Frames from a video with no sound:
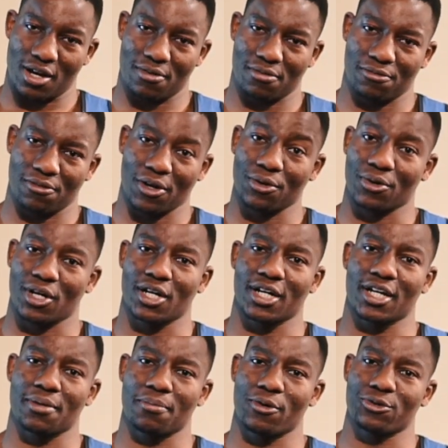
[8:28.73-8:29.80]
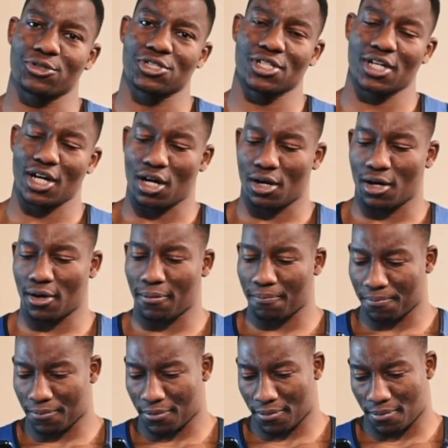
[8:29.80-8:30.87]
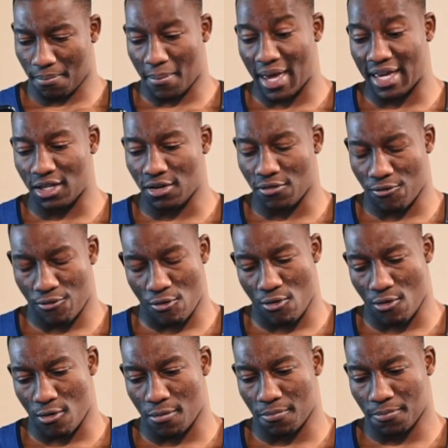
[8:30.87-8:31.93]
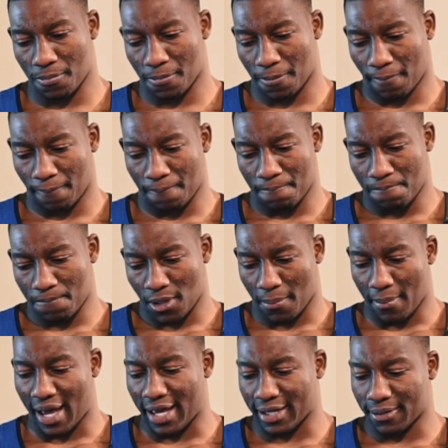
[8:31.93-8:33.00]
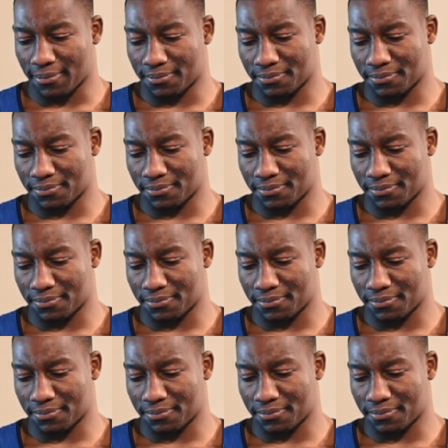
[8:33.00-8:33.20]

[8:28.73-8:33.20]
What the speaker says: Final Cut and Motion are made for Mac.